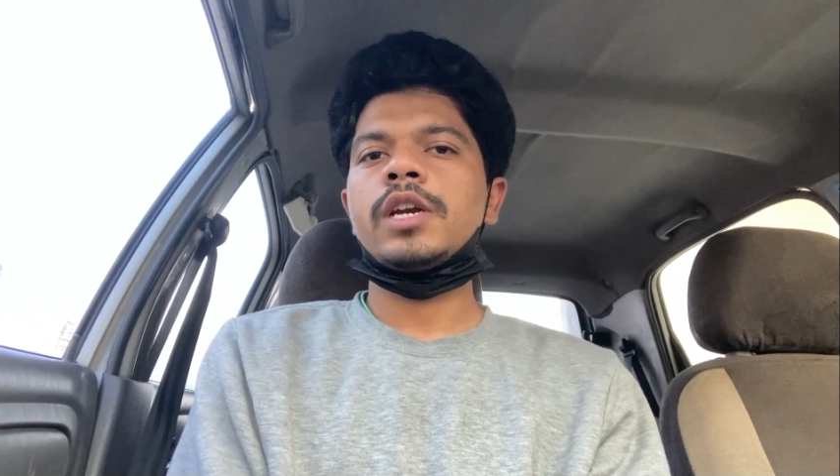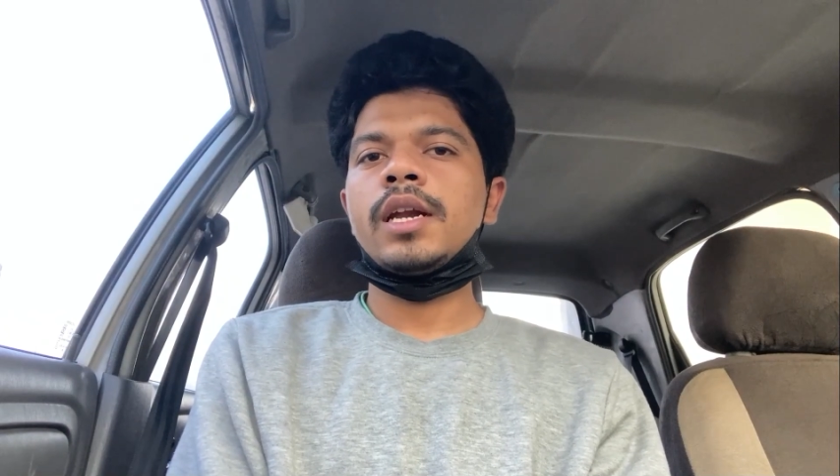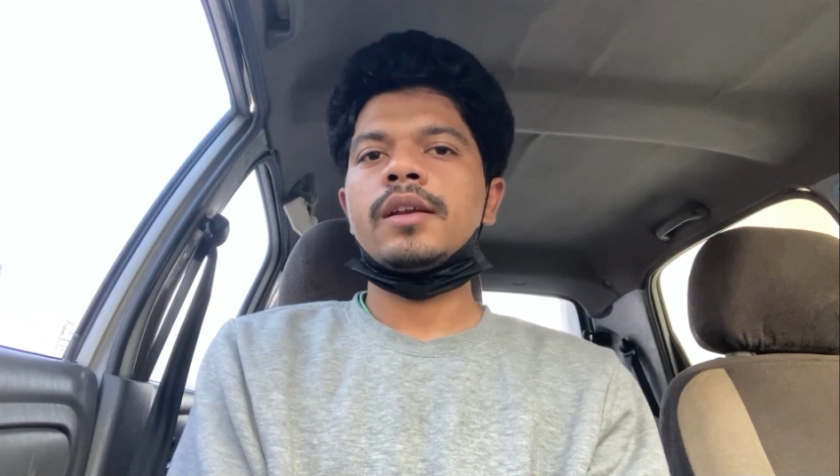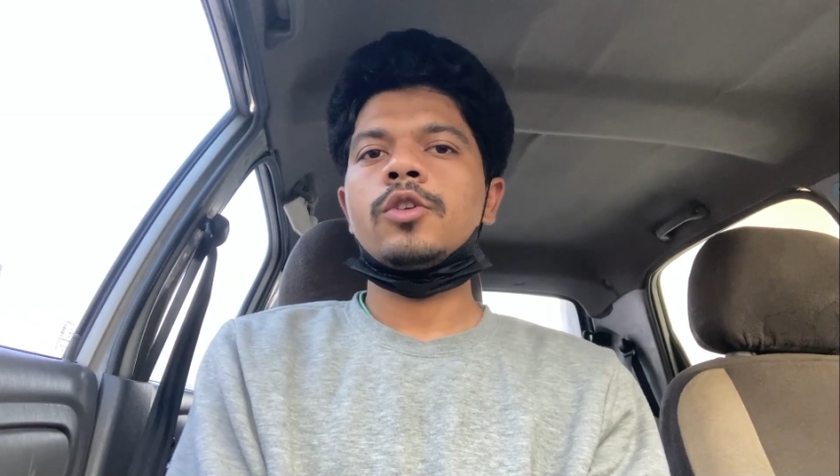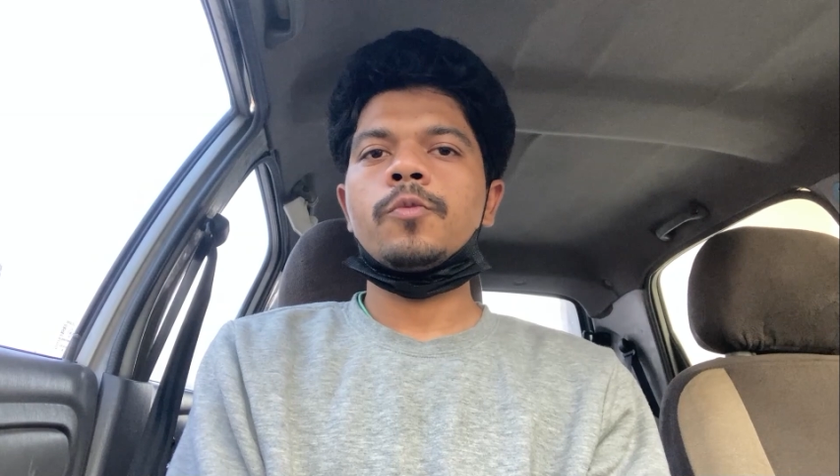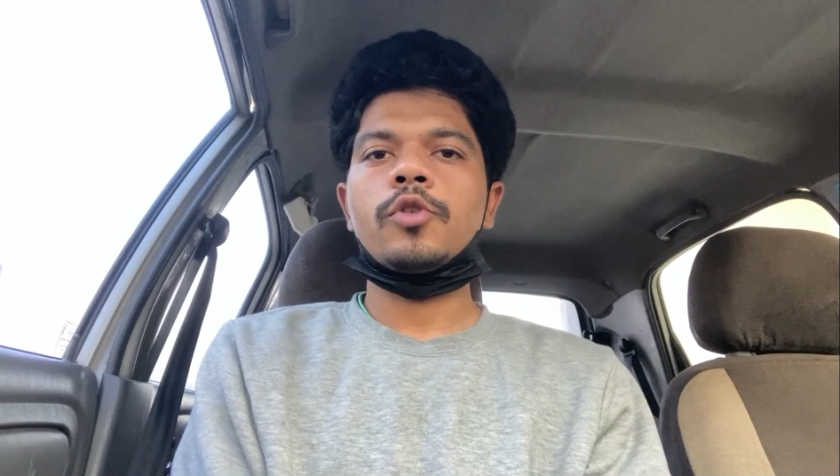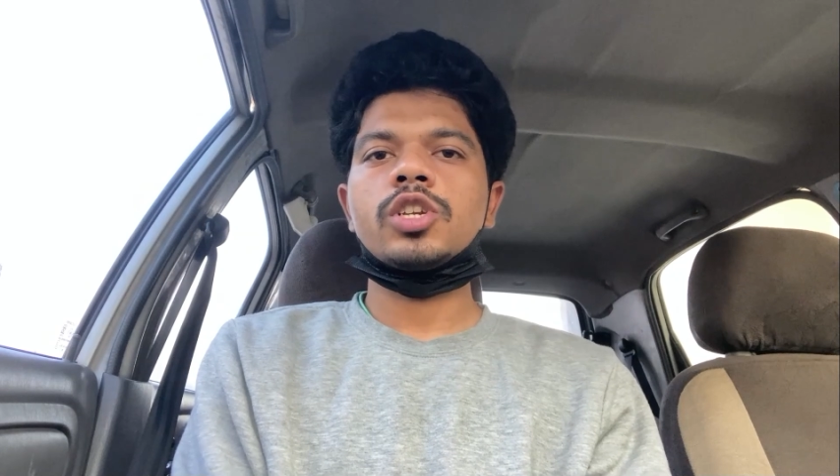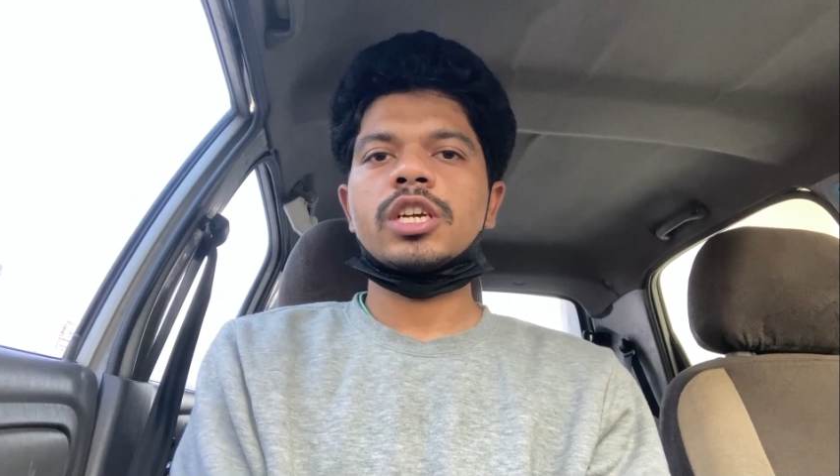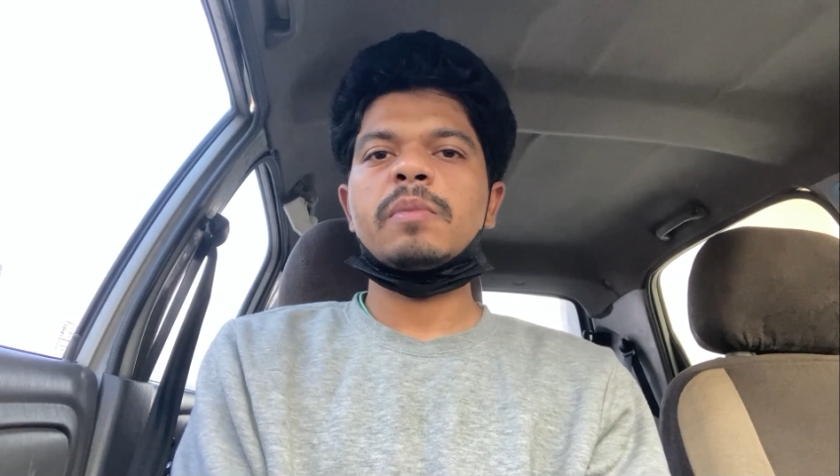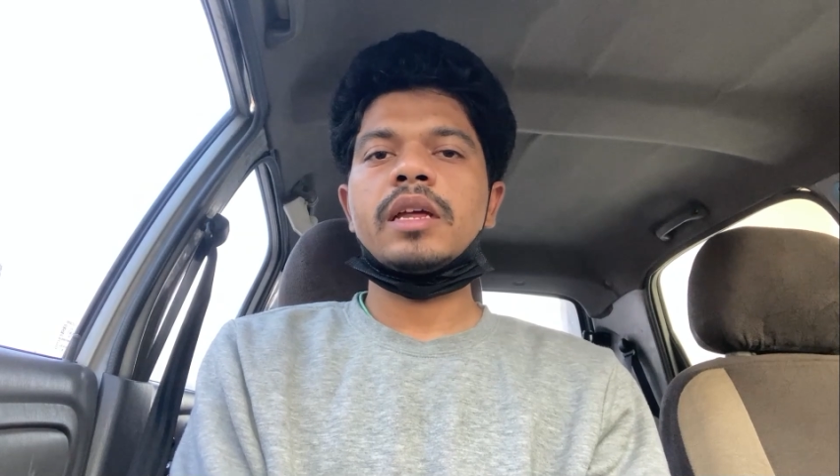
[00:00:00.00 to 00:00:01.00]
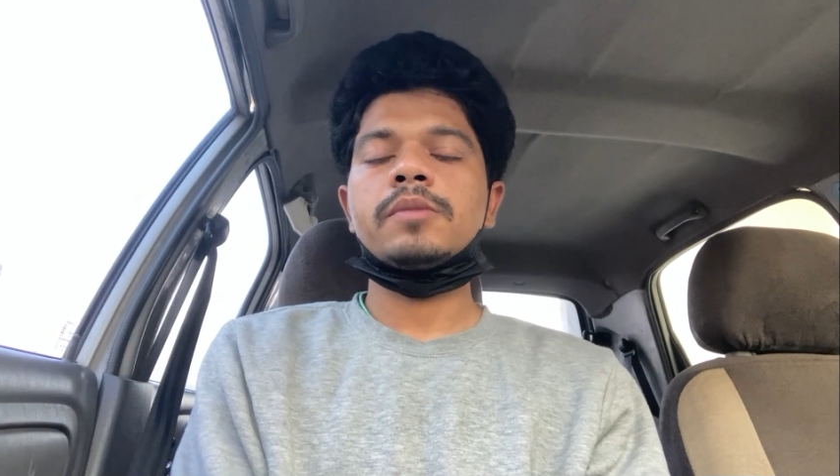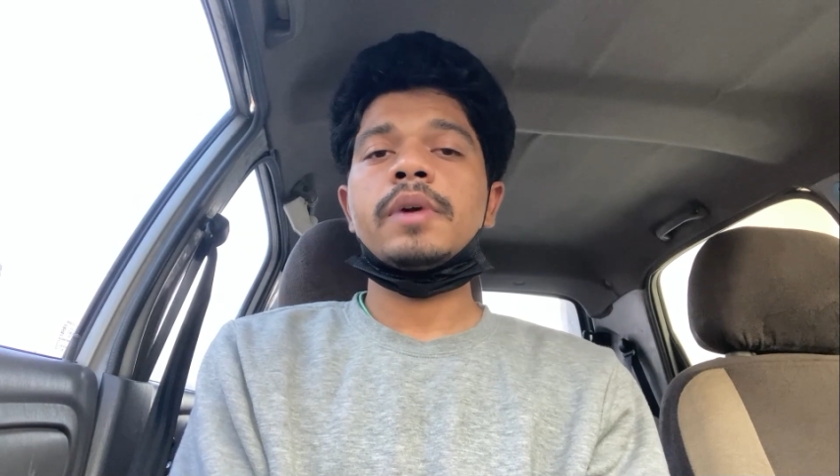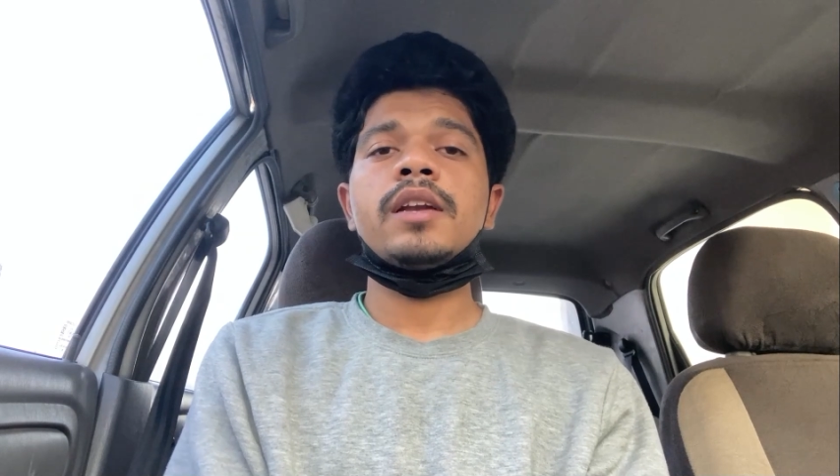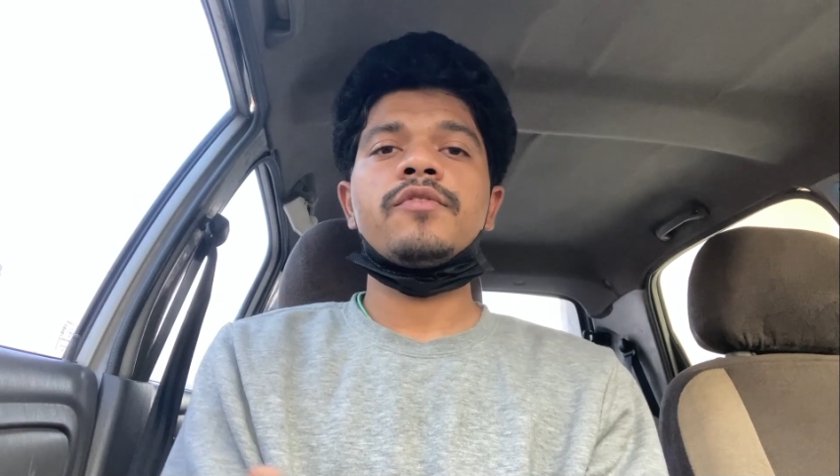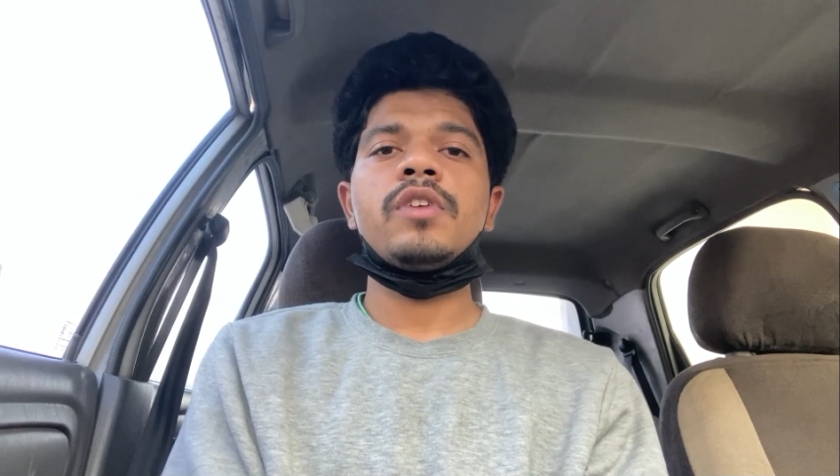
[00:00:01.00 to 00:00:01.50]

related to project management,